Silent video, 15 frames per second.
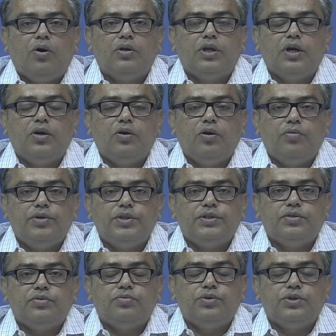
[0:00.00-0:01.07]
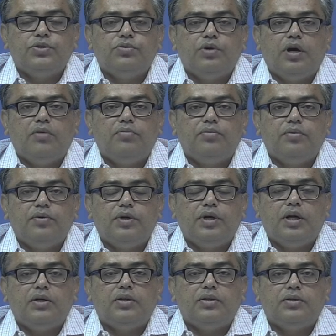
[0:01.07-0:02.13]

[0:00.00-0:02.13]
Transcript: the innovation which you have done